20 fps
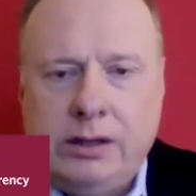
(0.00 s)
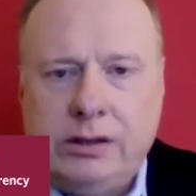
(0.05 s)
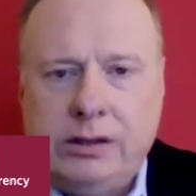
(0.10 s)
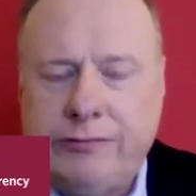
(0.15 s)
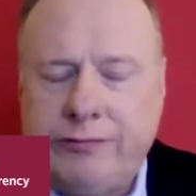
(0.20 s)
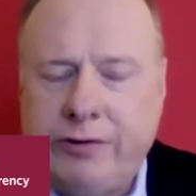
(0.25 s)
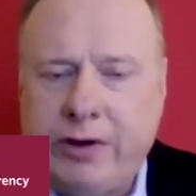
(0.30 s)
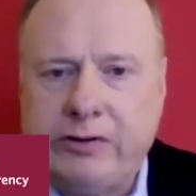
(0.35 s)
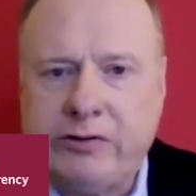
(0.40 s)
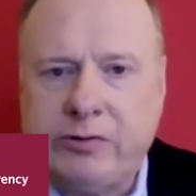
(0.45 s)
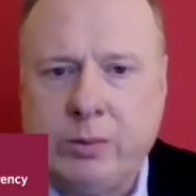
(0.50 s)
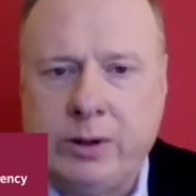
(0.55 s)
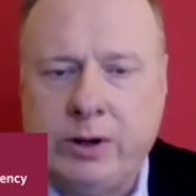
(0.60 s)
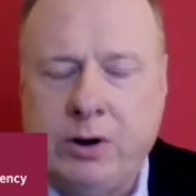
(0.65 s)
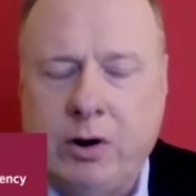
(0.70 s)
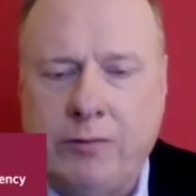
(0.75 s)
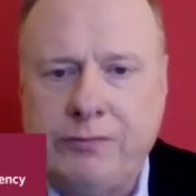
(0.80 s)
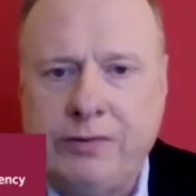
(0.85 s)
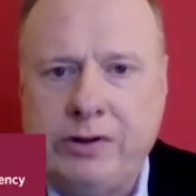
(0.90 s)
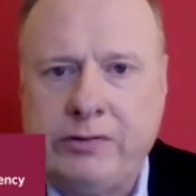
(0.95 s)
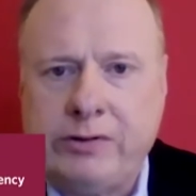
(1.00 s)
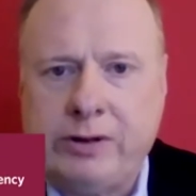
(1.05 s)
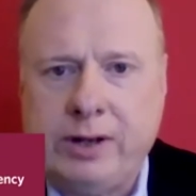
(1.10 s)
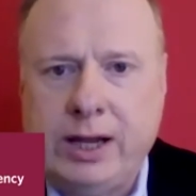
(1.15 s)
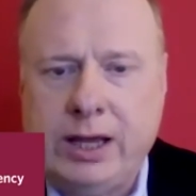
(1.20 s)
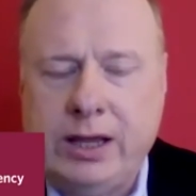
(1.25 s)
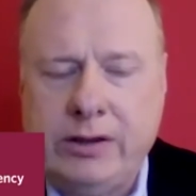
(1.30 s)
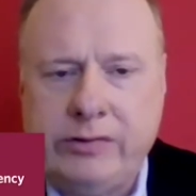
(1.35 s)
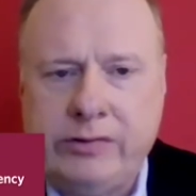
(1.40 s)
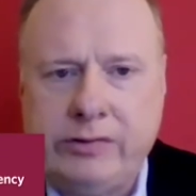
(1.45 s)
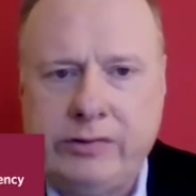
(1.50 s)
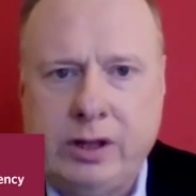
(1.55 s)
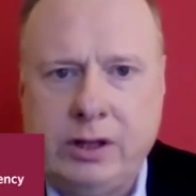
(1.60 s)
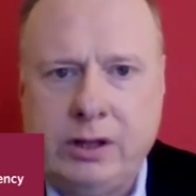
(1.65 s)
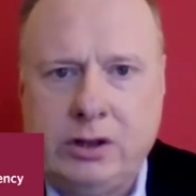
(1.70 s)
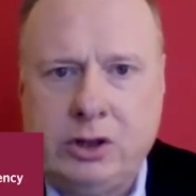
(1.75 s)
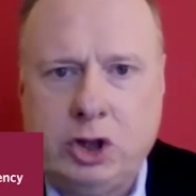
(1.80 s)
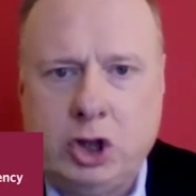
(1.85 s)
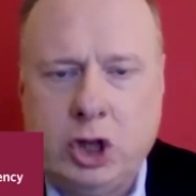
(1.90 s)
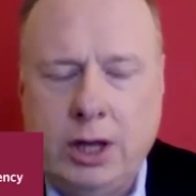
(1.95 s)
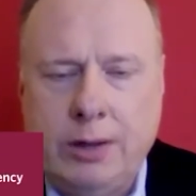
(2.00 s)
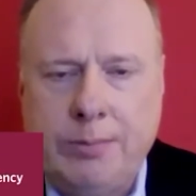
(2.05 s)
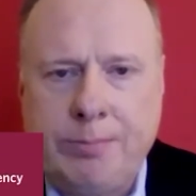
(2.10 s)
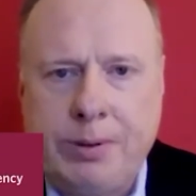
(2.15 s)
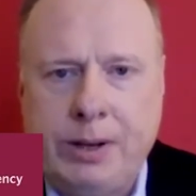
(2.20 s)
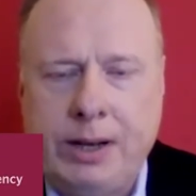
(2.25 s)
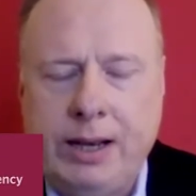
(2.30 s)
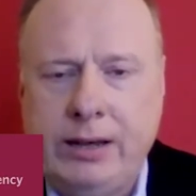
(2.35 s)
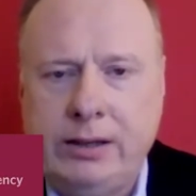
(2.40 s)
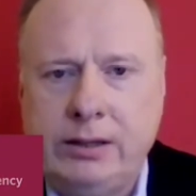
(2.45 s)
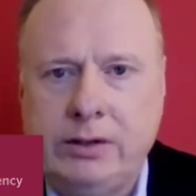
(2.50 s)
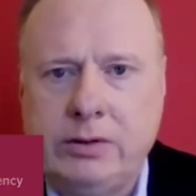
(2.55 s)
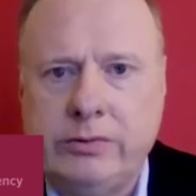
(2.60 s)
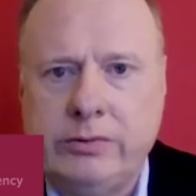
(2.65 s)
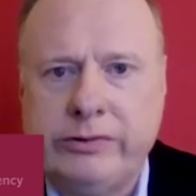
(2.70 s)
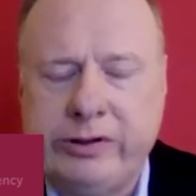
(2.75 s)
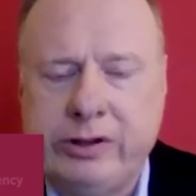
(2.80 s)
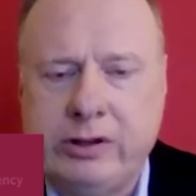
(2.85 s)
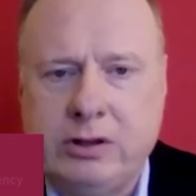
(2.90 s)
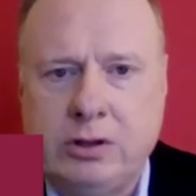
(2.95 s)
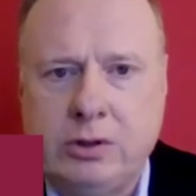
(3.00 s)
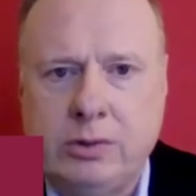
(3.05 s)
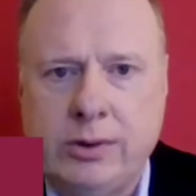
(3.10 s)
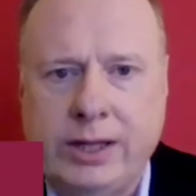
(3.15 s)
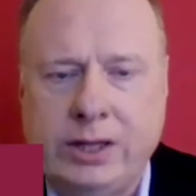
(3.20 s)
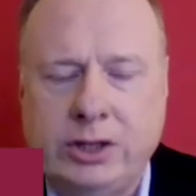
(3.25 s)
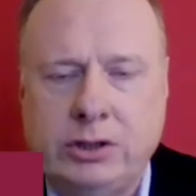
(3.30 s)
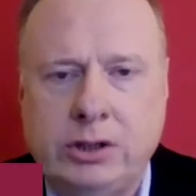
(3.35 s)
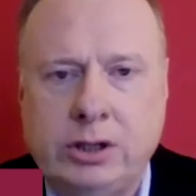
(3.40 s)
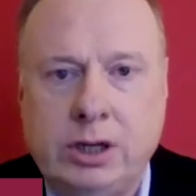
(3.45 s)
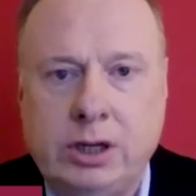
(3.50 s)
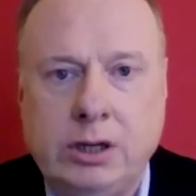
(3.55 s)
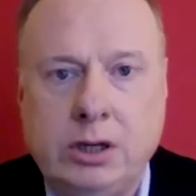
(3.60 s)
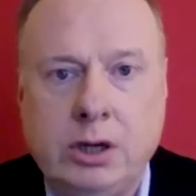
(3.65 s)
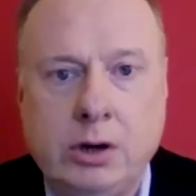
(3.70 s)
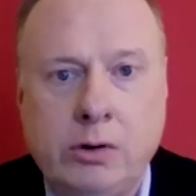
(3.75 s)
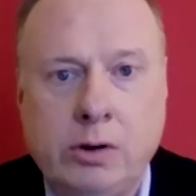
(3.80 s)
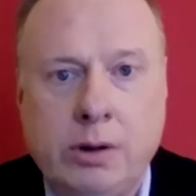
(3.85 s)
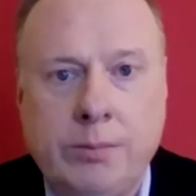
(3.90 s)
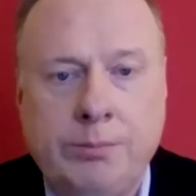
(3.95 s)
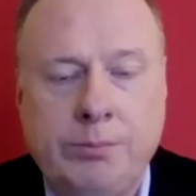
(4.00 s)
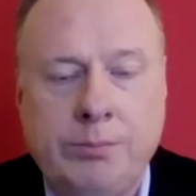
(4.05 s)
The first one, obviously, is the geopolitical situation in Europe